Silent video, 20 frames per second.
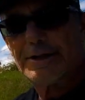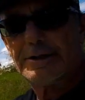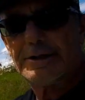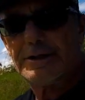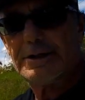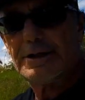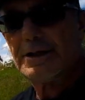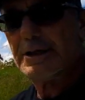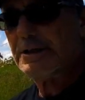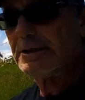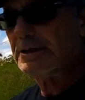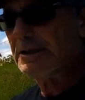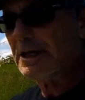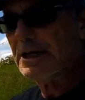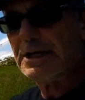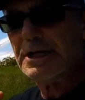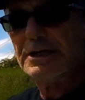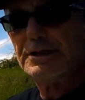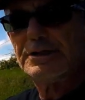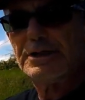it is, the
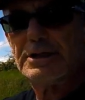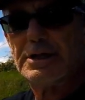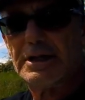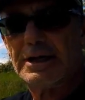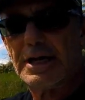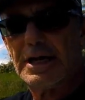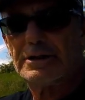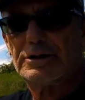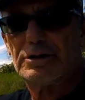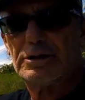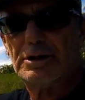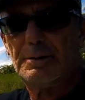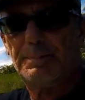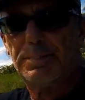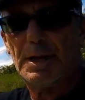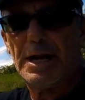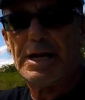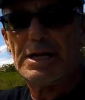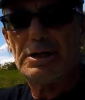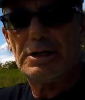easier it gets on the
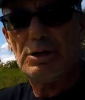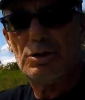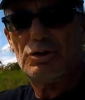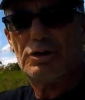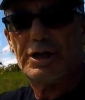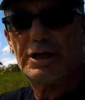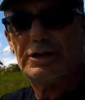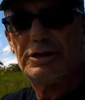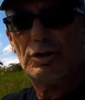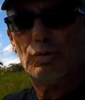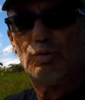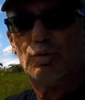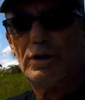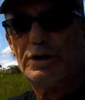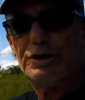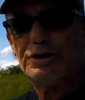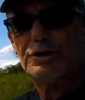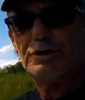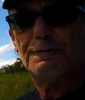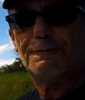plane. Look at the
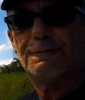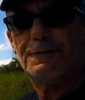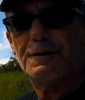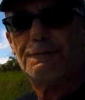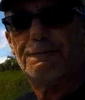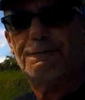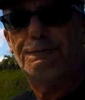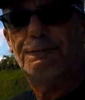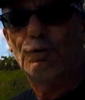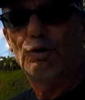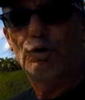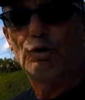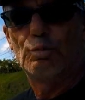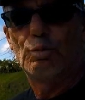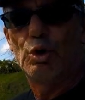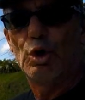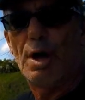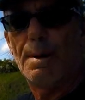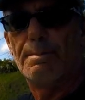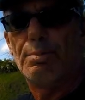windsurfing
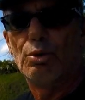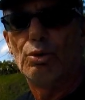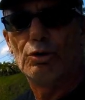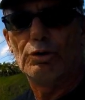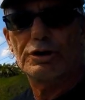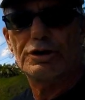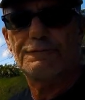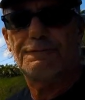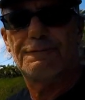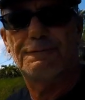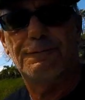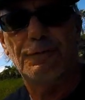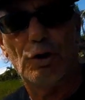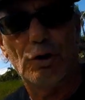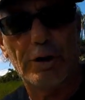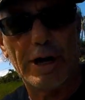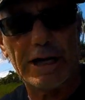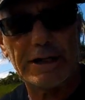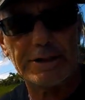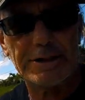formula boards,
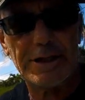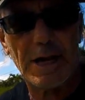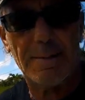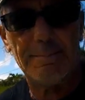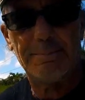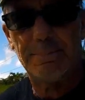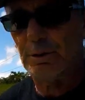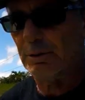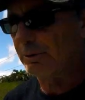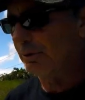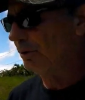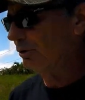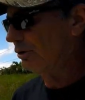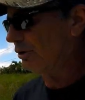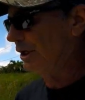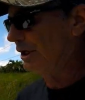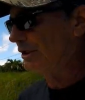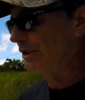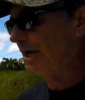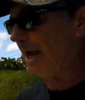for example. Those
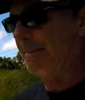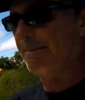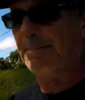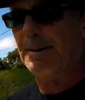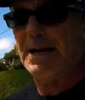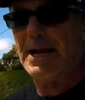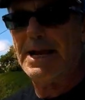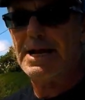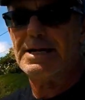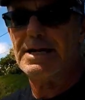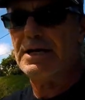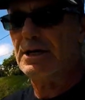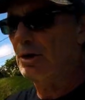things can plane in